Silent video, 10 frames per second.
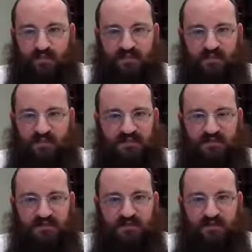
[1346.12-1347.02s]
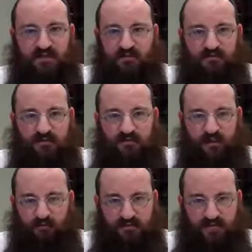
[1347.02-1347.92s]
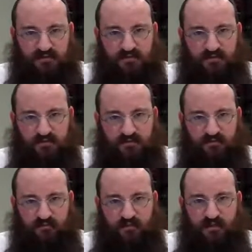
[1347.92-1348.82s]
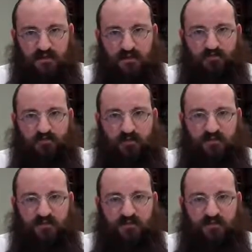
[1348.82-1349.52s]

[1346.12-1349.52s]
That means that from